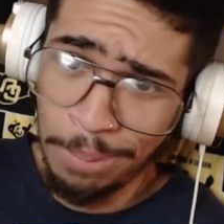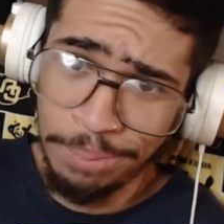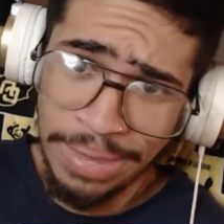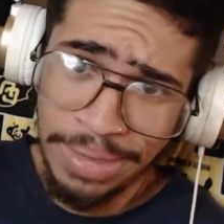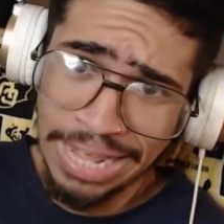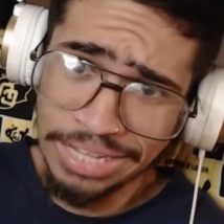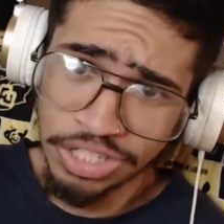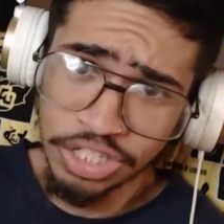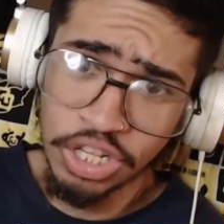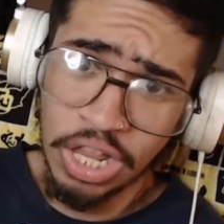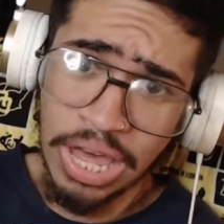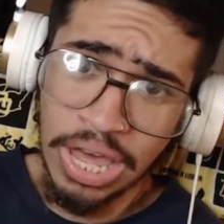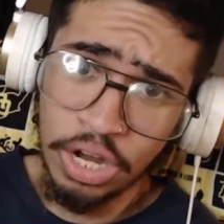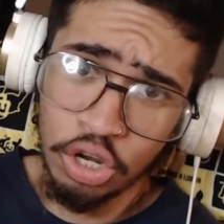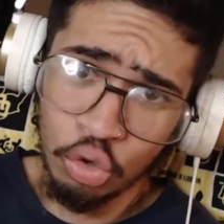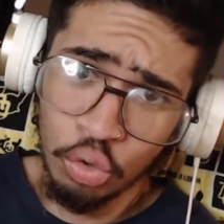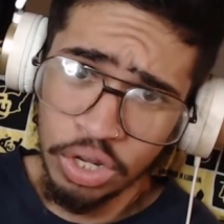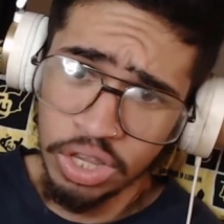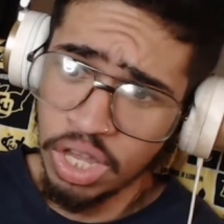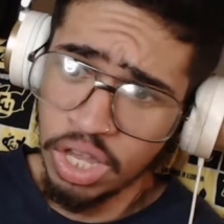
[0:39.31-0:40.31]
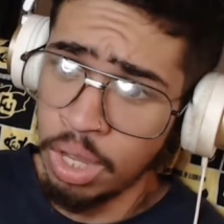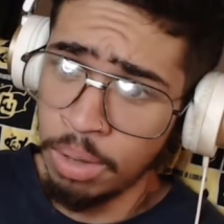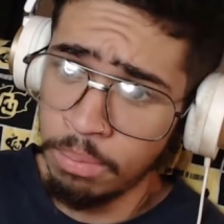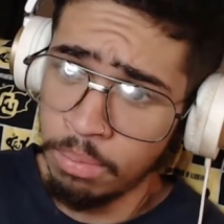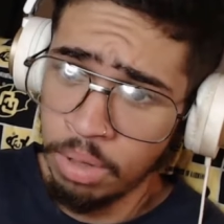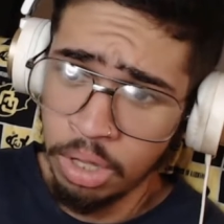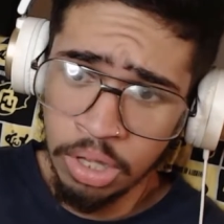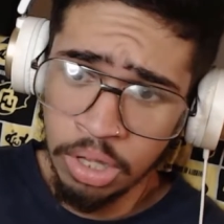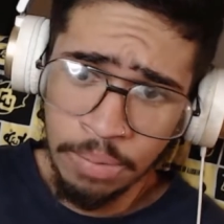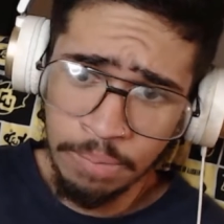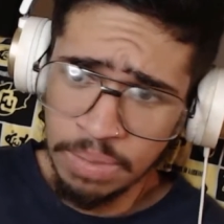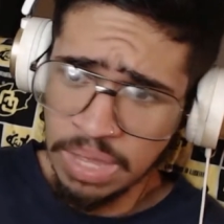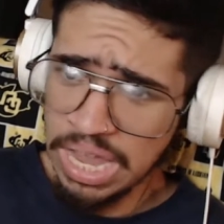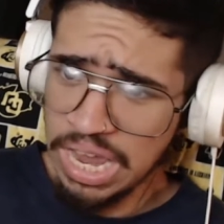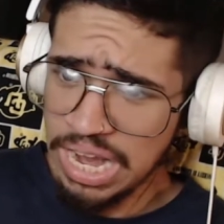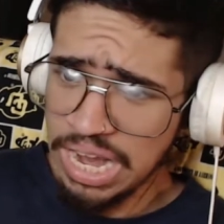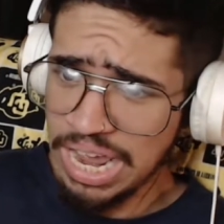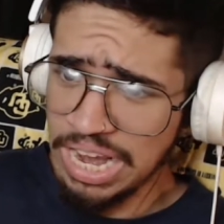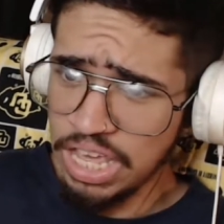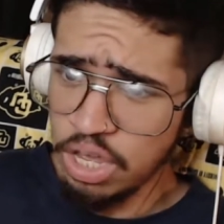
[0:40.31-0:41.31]
I'm not slandering them
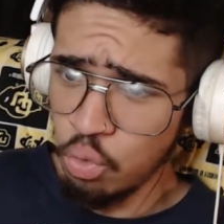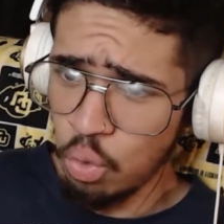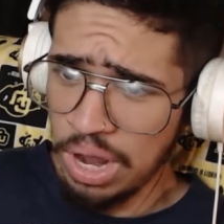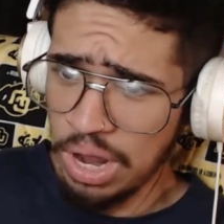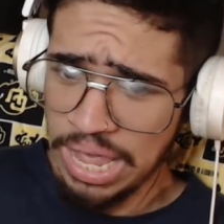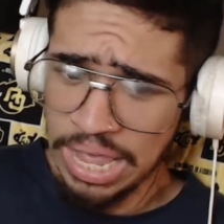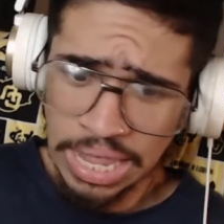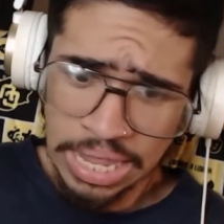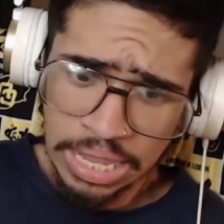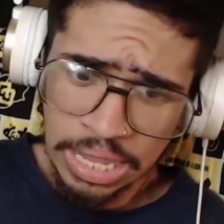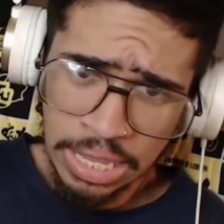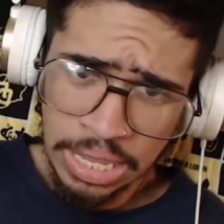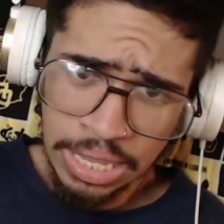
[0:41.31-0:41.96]
in any way.